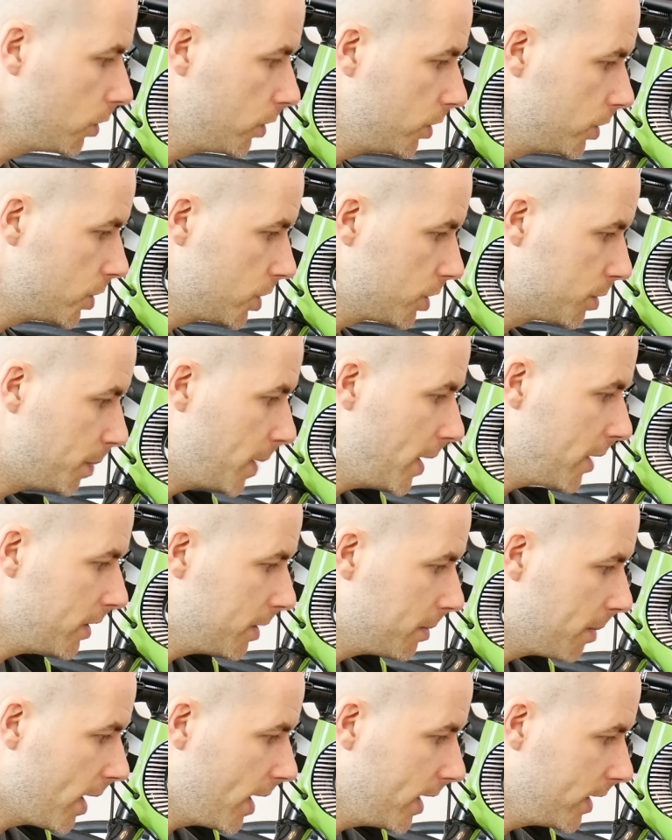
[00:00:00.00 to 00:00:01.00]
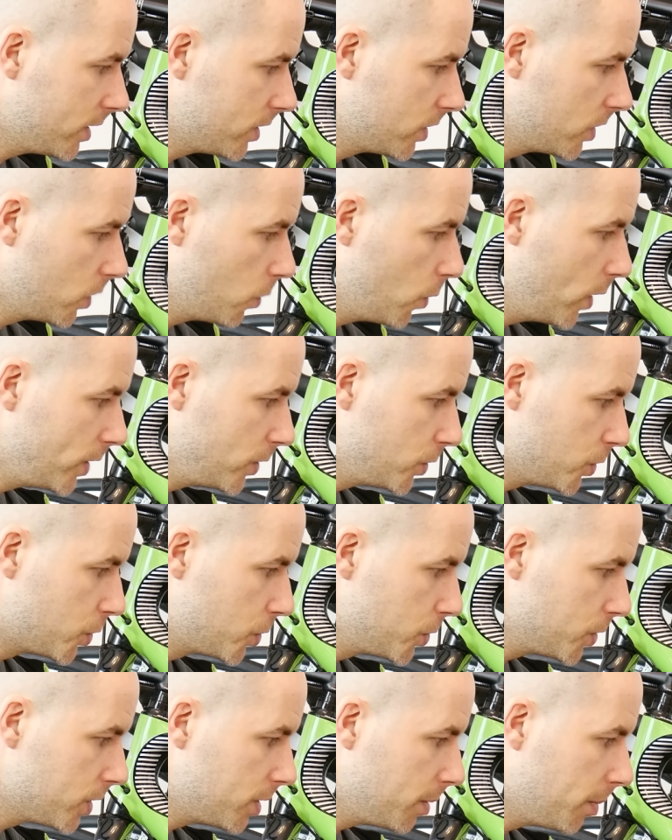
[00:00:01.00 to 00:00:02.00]
just bear in mind when you
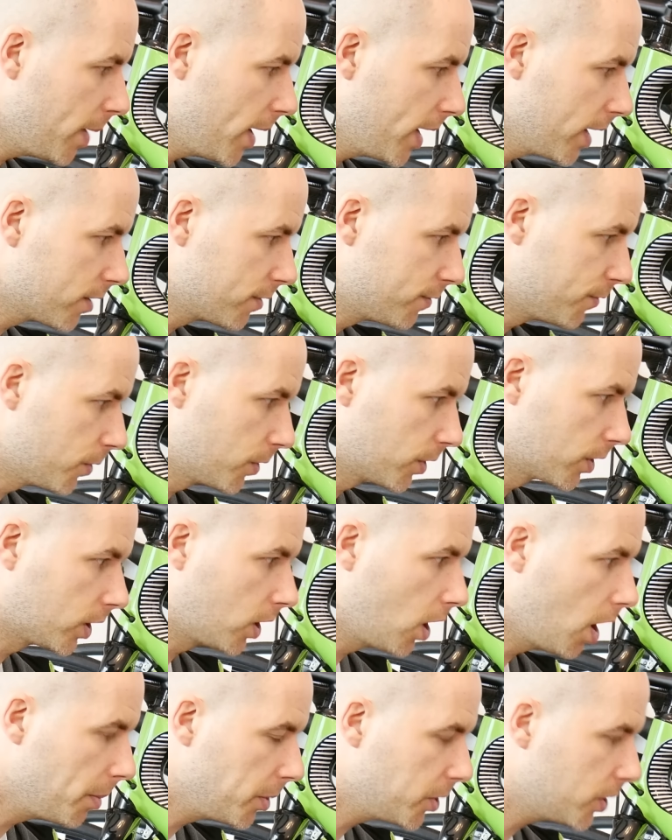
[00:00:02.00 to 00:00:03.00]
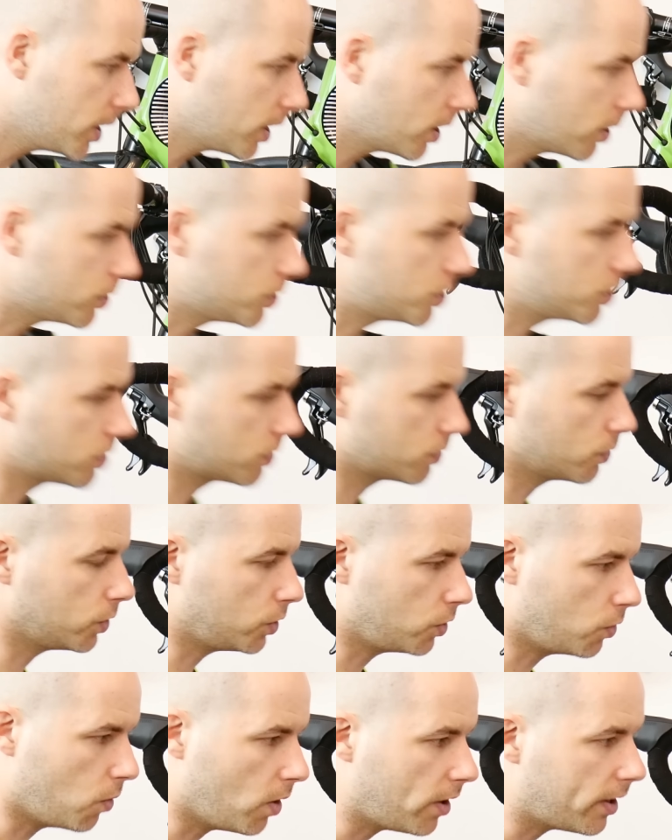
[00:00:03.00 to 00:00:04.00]
choose the bike for commuting, or just
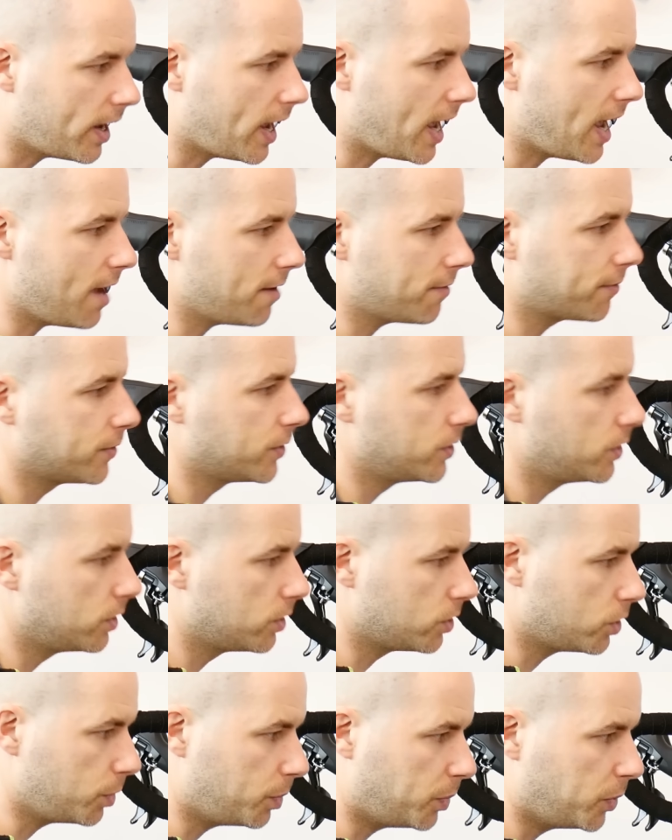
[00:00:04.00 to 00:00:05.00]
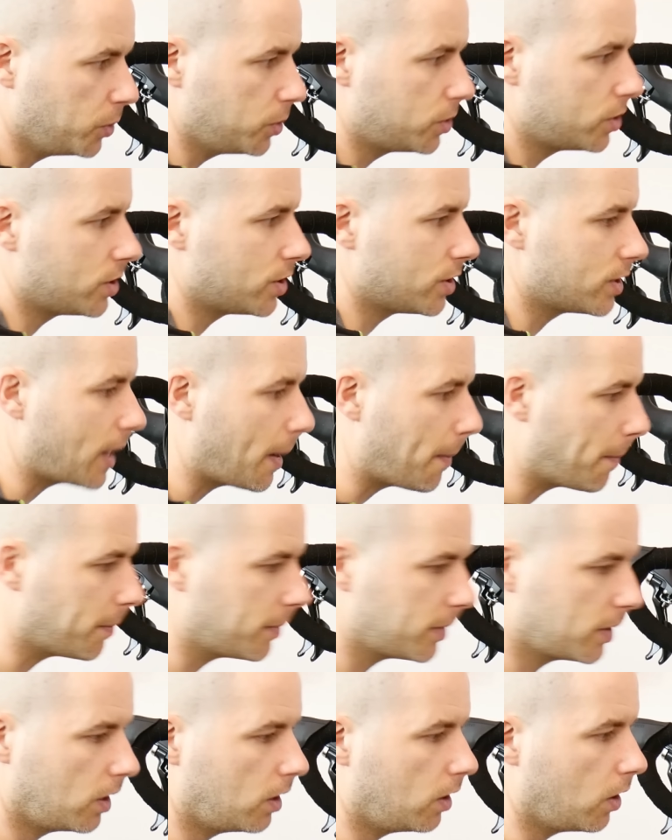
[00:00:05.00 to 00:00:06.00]
you want to have to put some
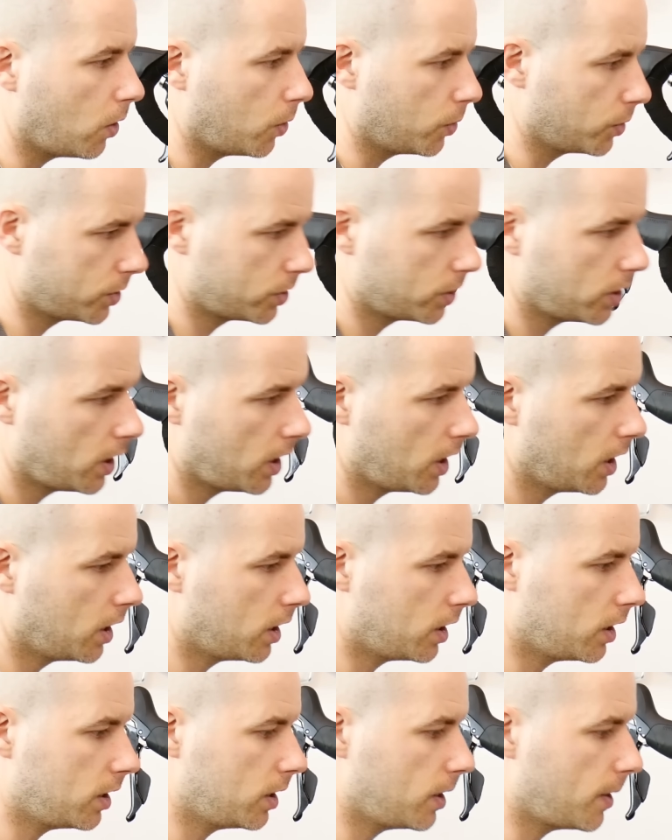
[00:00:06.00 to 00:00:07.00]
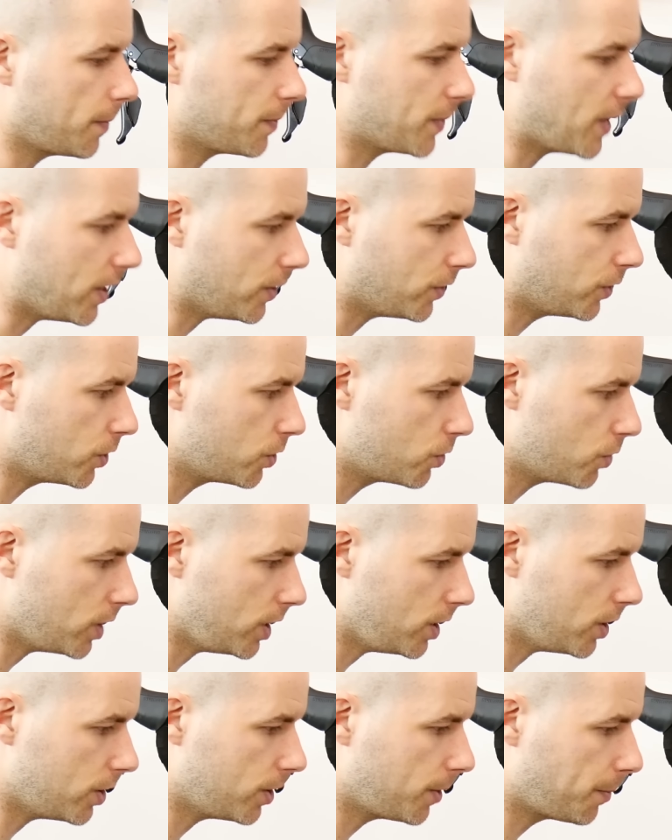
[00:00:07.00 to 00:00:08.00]
load at the
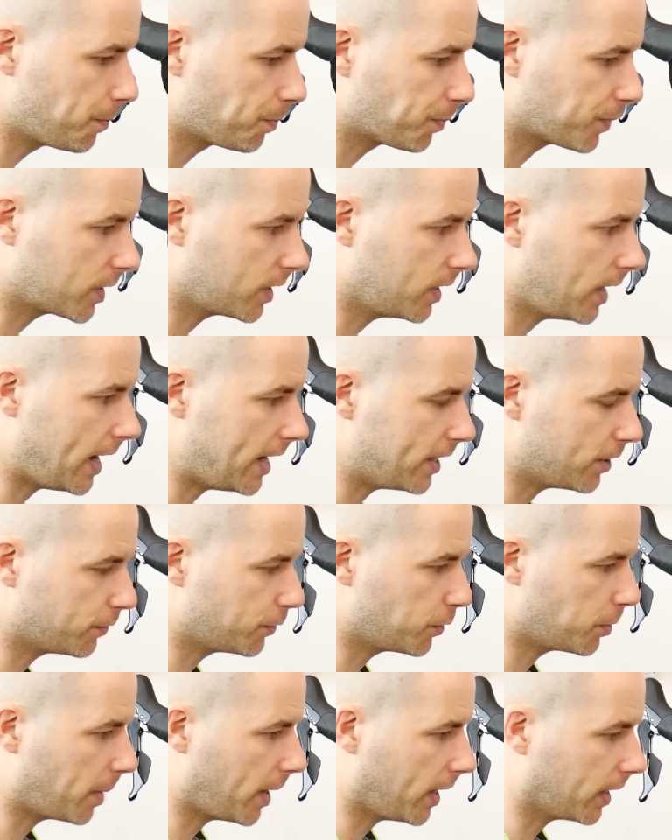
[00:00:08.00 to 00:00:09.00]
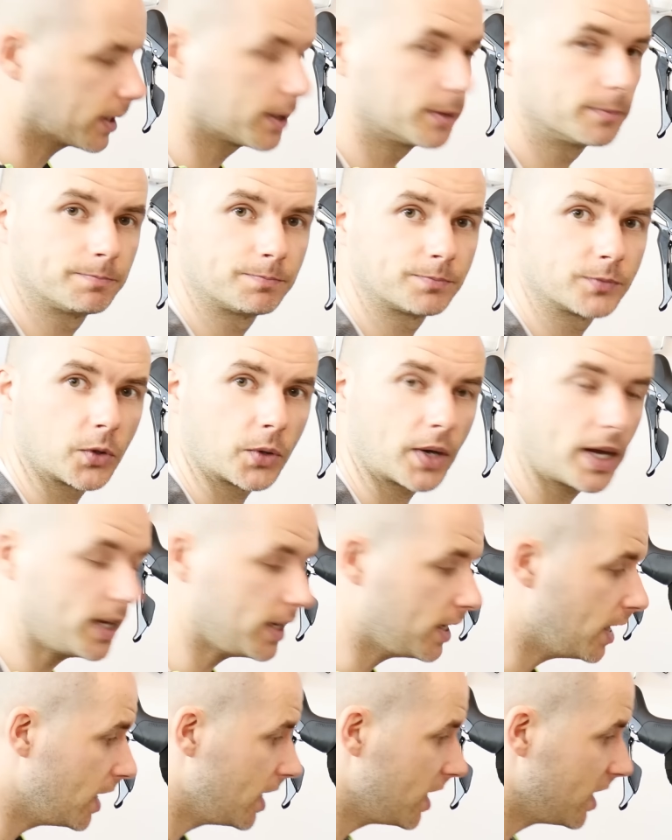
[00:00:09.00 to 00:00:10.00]
rear end of your bike.
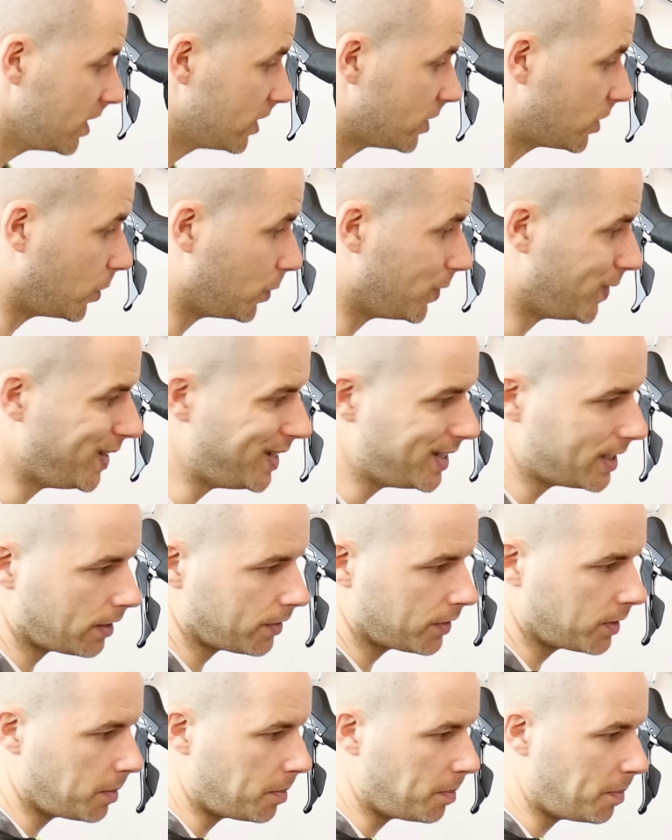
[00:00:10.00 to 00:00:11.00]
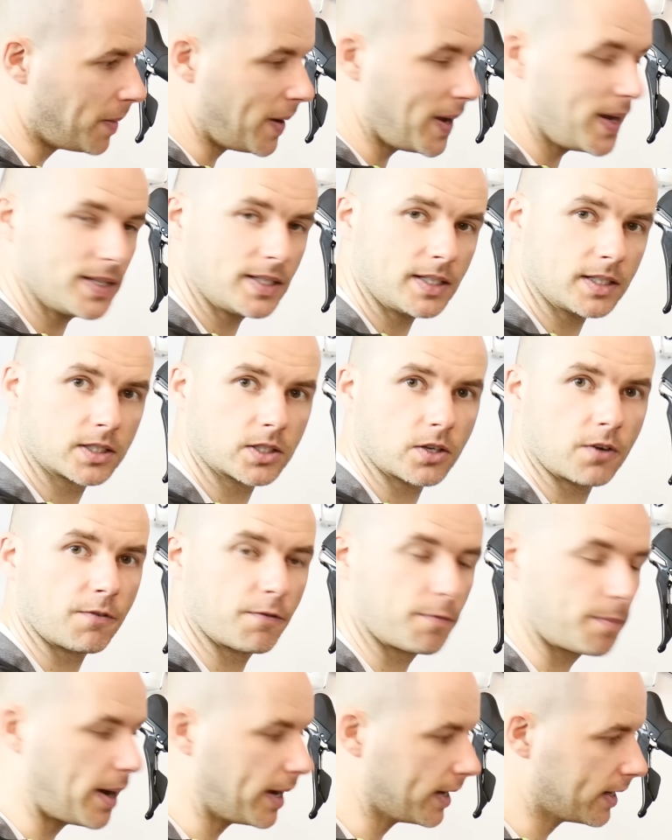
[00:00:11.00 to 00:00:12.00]
Okay, so these are the basics
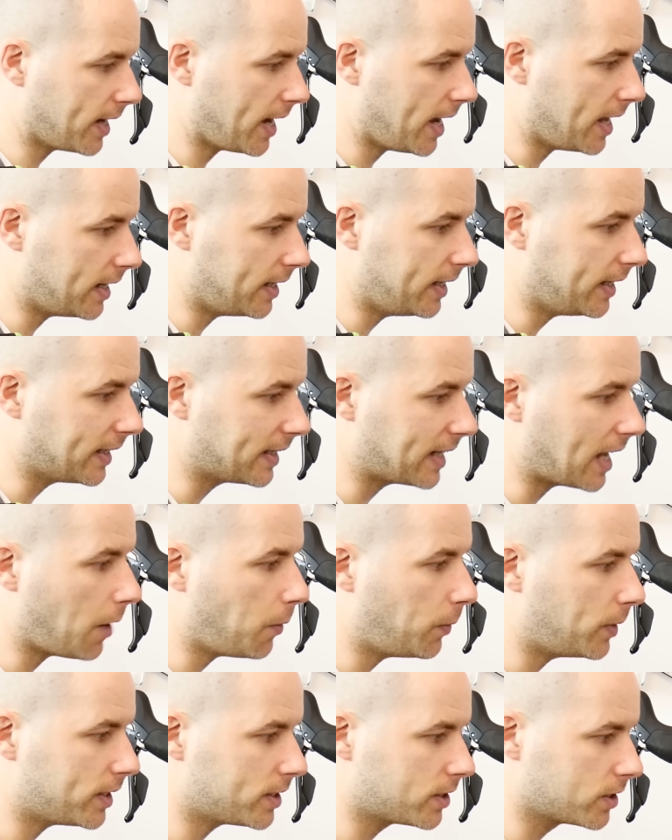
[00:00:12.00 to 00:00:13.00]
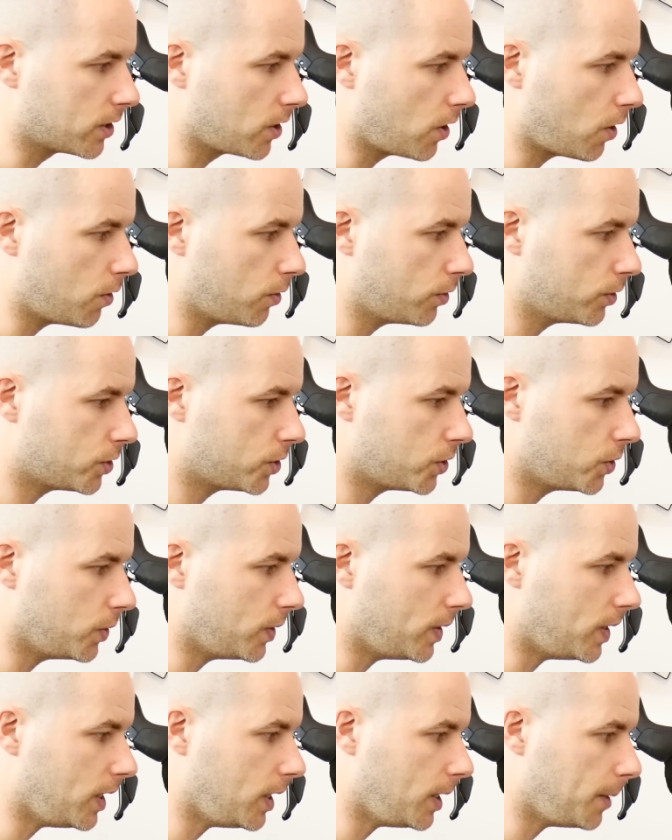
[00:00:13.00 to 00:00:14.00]
of bike handling. Now let's go to
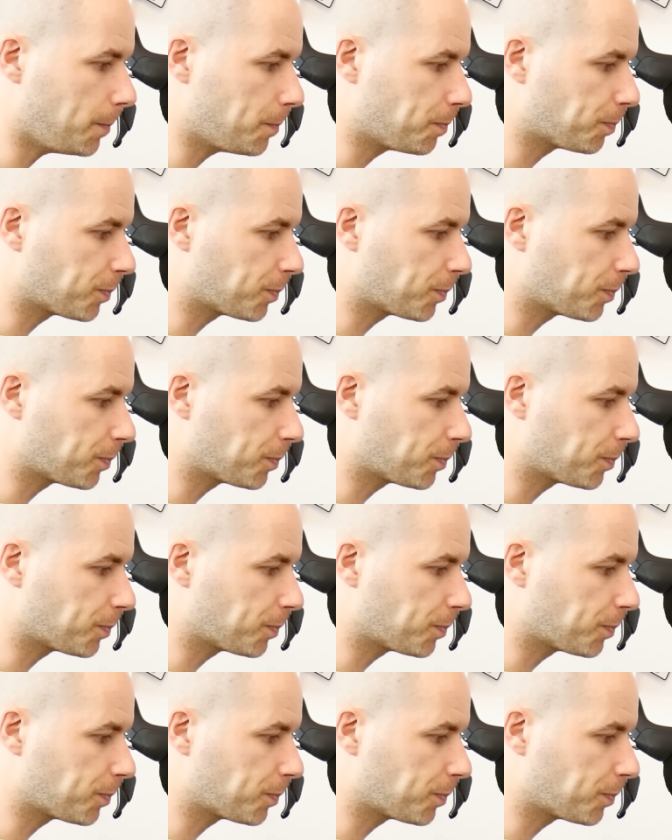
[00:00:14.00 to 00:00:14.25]
the